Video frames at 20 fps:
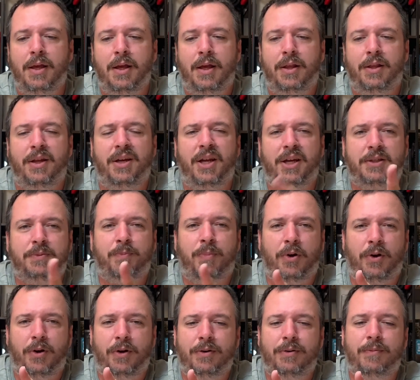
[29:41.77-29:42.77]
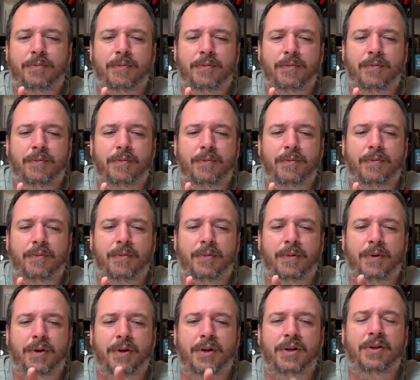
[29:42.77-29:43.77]
The next part
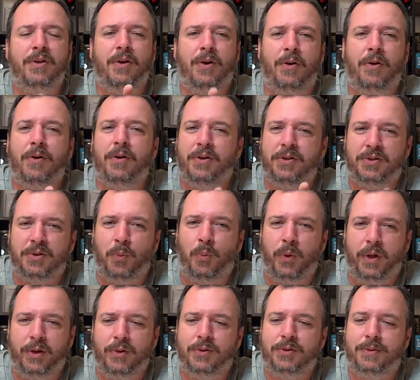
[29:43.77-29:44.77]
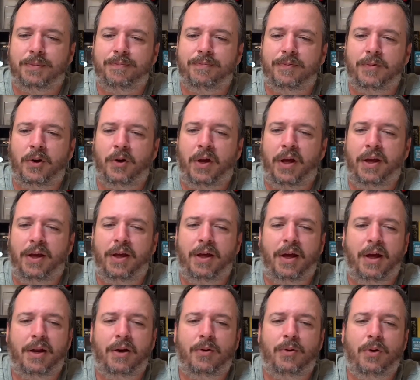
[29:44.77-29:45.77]
is the wheels. Okay,
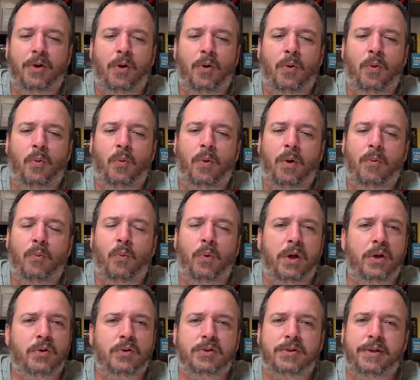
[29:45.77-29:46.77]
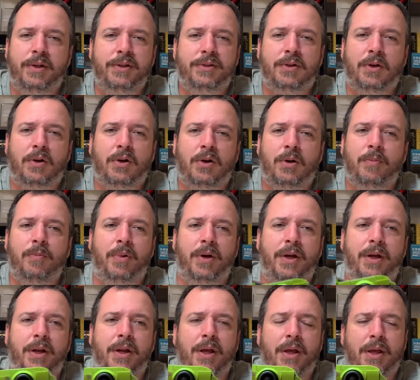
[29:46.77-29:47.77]
I don't know what wheels these are,
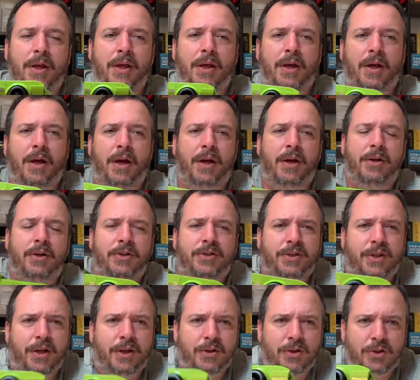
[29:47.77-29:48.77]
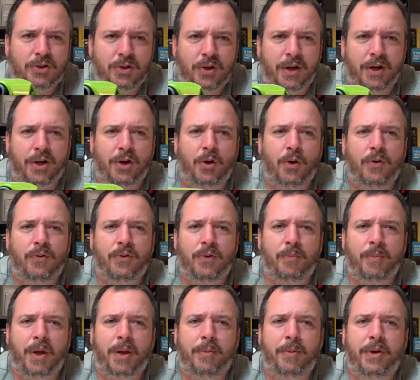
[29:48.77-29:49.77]
but I understand they're trying to go for
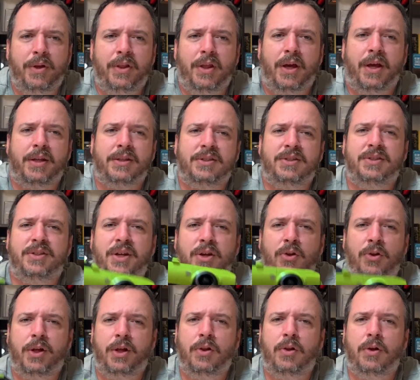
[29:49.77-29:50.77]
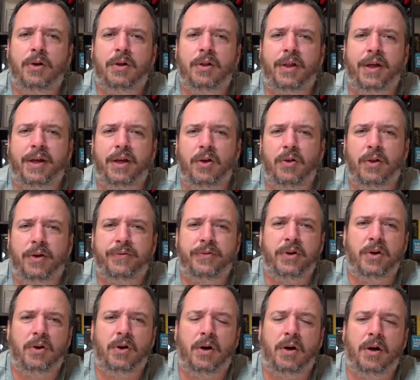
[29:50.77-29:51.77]
maybe that steely look, like you left
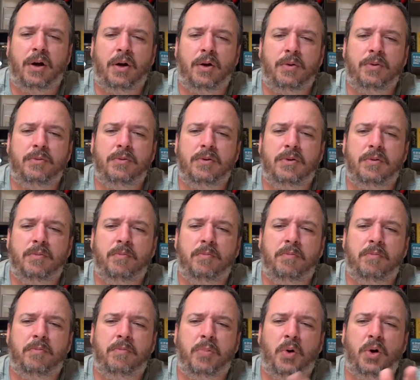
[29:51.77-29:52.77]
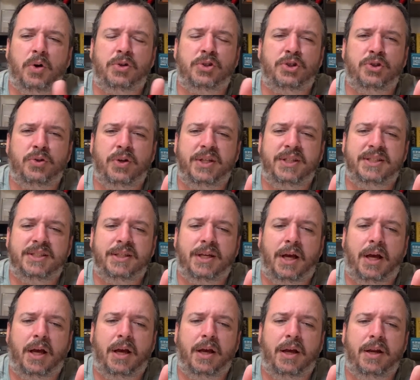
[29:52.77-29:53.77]
your car out parked street
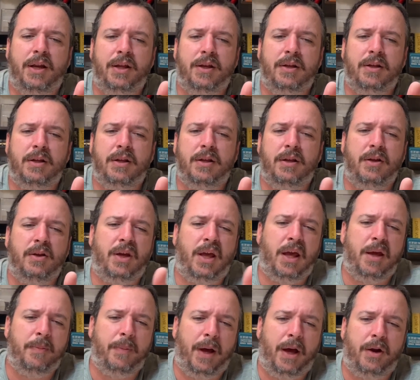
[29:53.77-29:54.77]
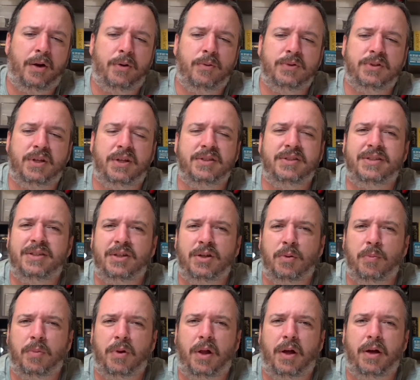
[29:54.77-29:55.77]
side, it came out, it was on cinder
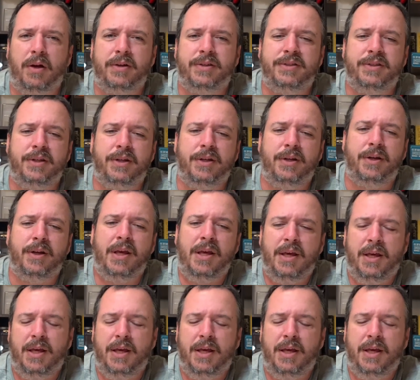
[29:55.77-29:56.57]
blocks, and